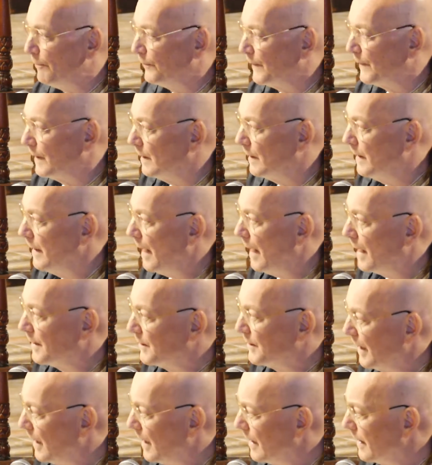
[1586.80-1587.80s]
the
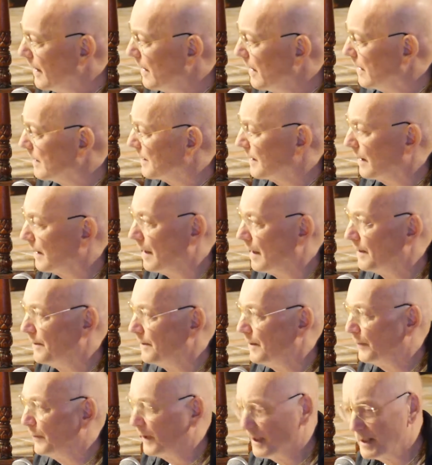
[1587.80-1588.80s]
acharyas and the
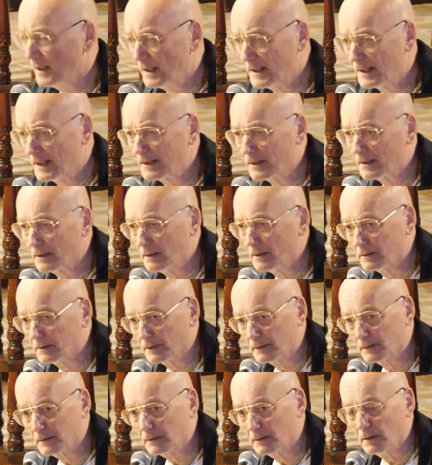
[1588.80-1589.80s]

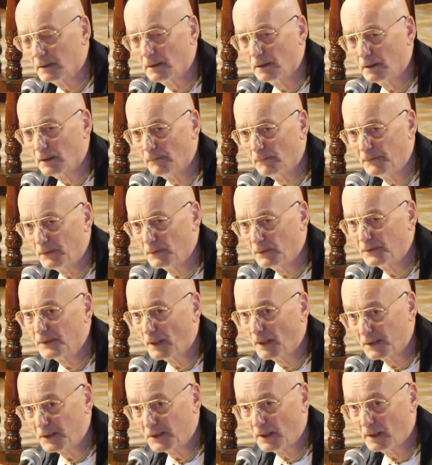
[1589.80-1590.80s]
predecessors of those
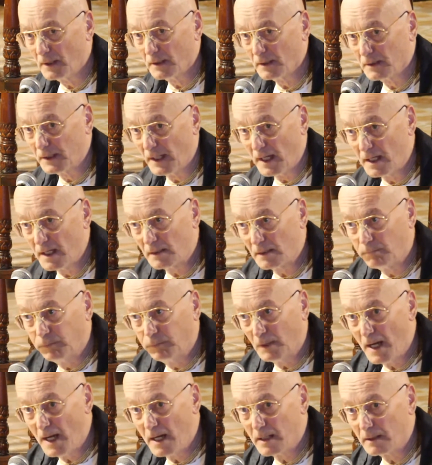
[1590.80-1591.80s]
acharyas, they
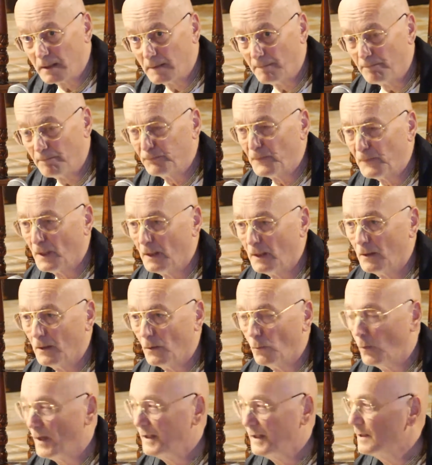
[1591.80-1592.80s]
explain
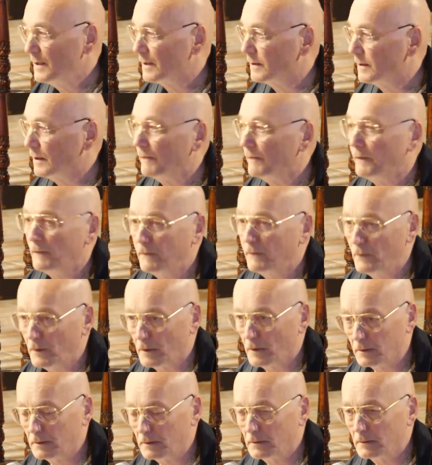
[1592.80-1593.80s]
what is love of God.
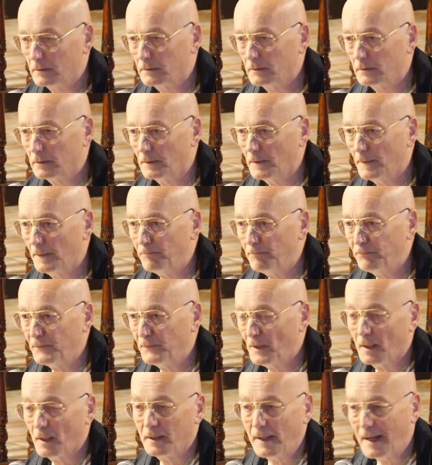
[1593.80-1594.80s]

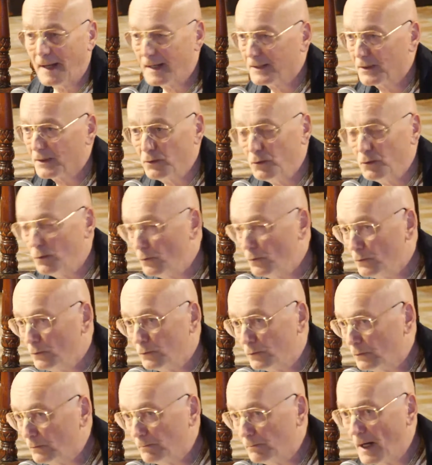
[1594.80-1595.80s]
And as a
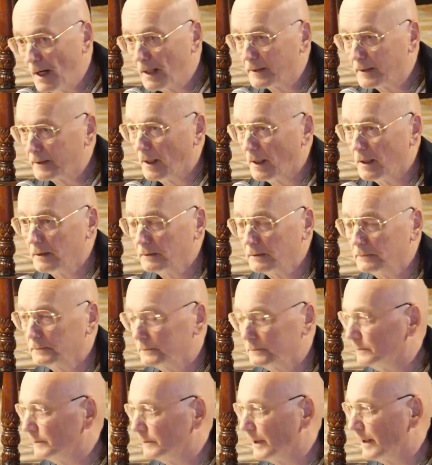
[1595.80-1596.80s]
new bhakta,
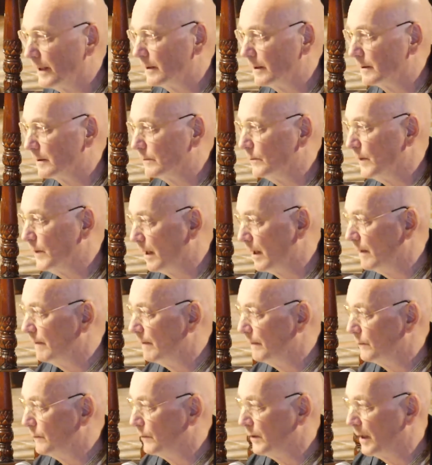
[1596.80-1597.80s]
like we have
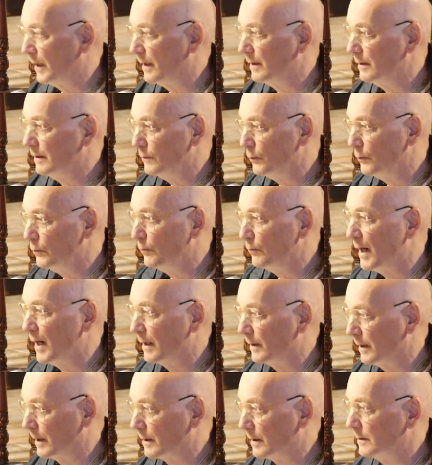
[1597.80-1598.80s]
today, new
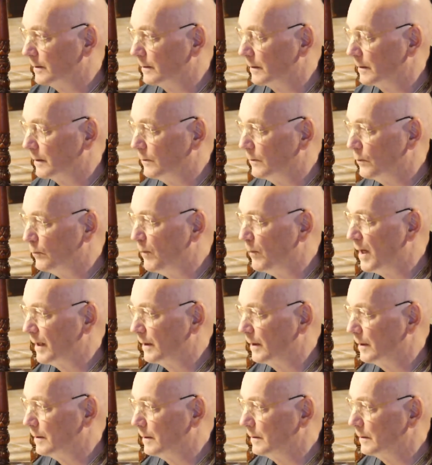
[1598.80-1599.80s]
bhaktas and new
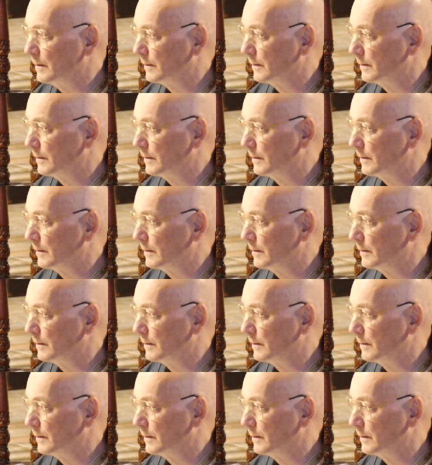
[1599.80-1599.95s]
bhaktins,